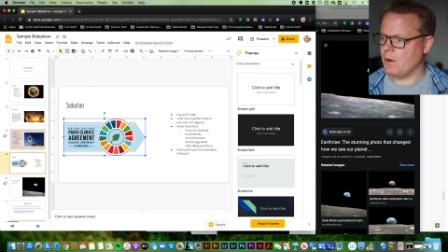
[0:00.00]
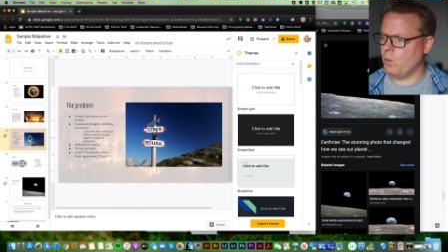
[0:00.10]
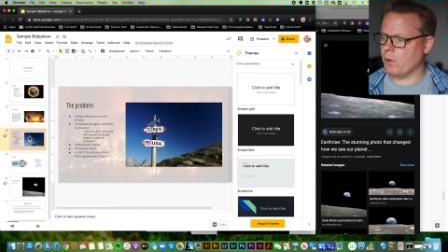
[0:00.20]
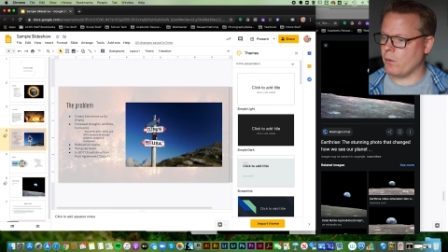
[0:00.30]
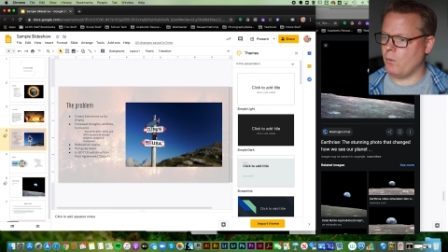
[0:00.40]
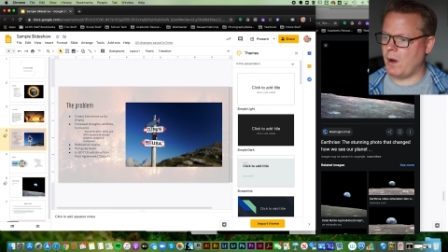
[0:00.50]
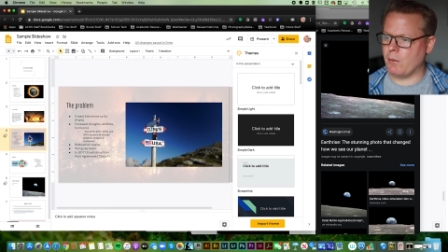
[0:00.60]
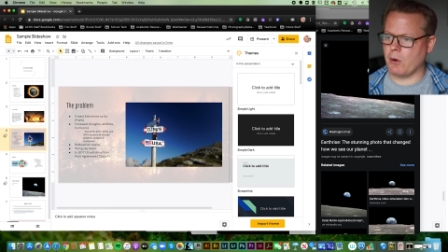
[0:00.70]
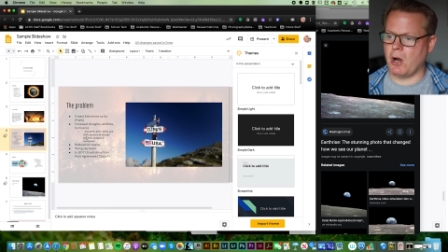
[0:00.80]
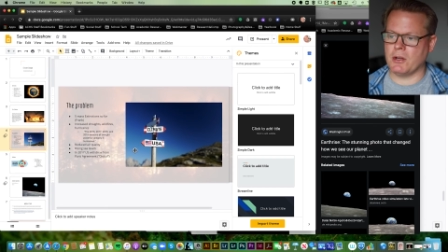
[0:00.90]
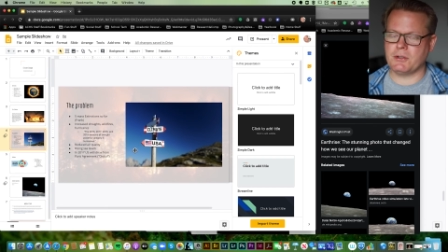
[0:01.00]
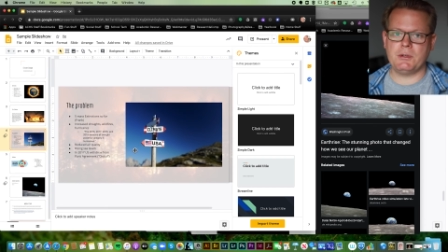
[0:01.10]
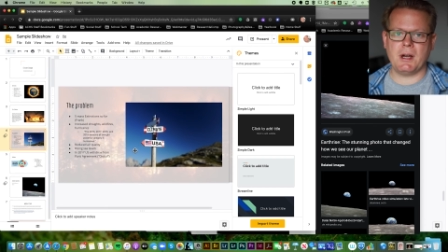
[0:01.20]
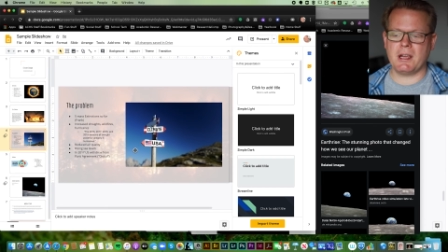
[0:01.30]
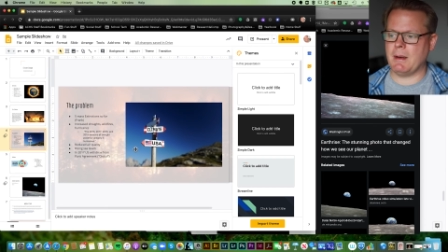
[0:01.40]
While we're also
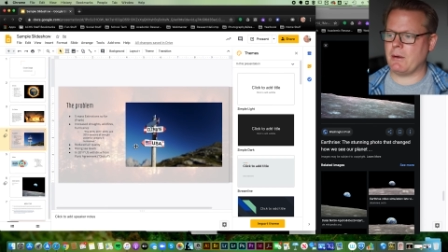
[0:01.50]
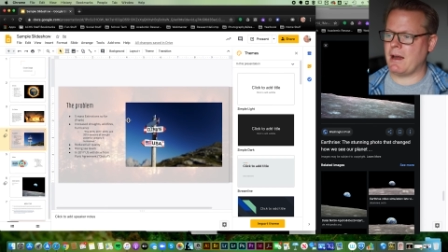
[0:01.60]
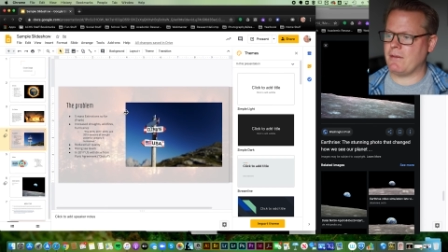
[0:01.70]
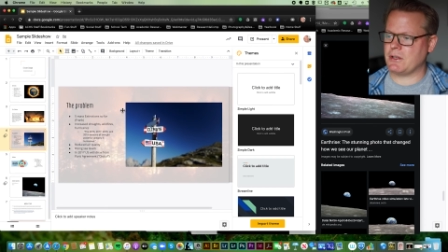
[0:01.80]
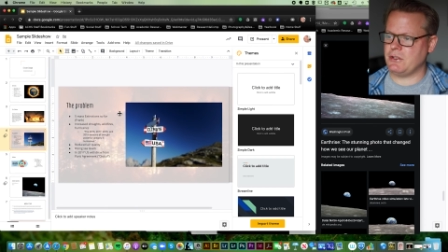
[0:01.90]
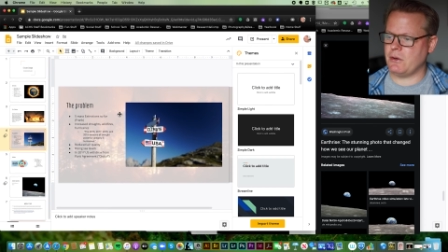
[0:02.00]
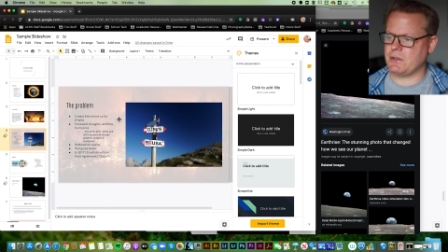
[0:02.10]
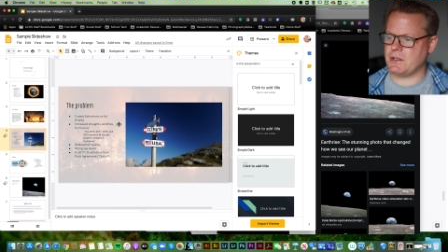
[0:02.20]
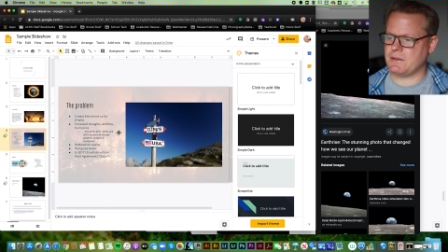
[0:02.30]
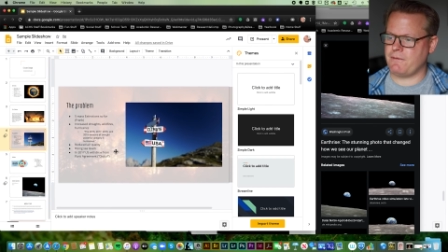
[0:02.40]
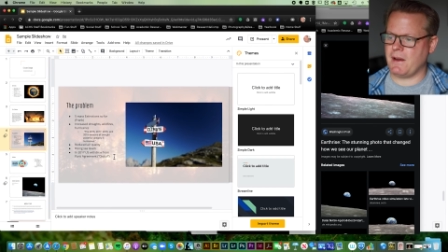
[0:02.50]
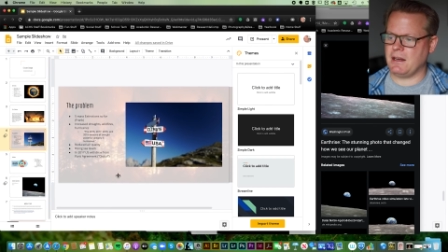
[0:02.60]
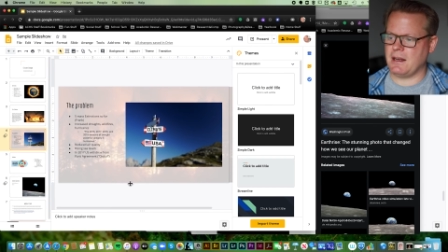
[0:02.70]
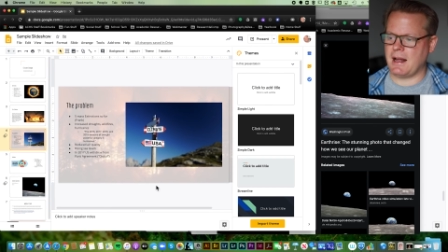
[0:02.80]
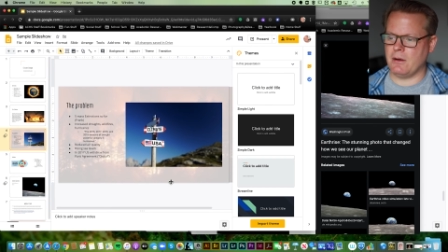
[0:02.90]
talking about graphics, you notice this
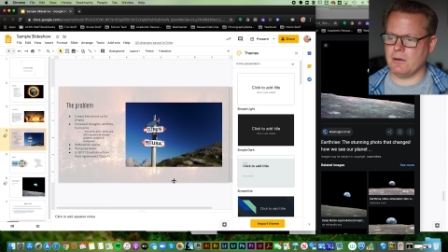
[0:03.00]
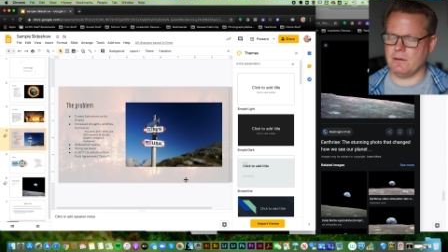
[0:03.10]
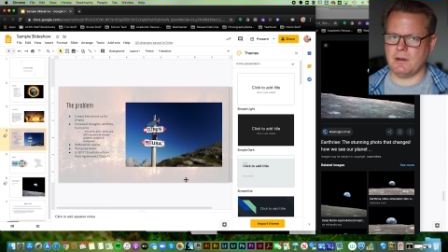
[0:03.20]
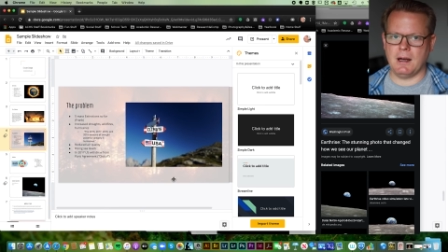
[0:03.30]
faded out